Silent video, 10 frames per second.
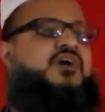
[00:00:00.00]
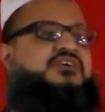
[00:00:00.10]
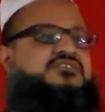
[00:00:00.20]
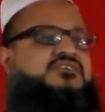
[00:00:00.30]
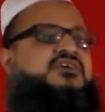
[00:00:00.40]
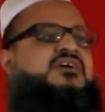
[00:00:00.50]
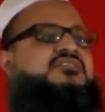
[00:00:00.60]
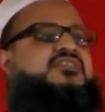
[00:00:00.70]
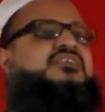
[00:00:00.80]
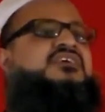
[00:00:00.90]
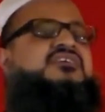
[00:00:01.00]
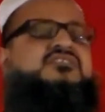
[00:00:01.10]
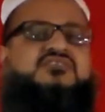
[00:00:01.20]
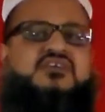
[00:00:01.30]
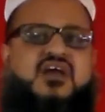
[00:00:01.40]
Almighty, then he
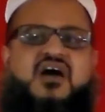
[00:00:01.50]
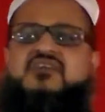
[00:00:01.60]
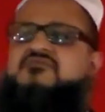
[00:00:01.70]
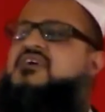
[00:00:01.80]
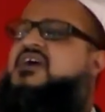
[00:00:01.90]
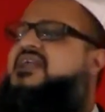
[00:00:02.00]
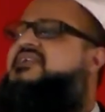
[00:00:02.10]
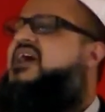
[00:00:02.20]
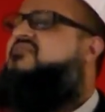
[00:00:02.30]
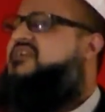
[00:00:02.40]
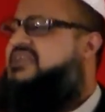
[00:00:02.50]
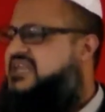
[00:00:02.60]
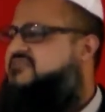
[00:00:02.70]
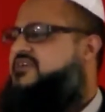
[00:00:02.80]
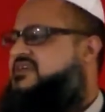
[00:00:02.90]
is alive and ever
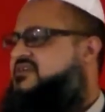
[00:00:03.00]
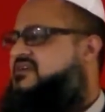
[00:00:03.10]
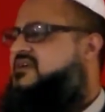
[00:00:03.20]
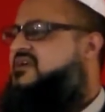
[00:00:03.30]
living.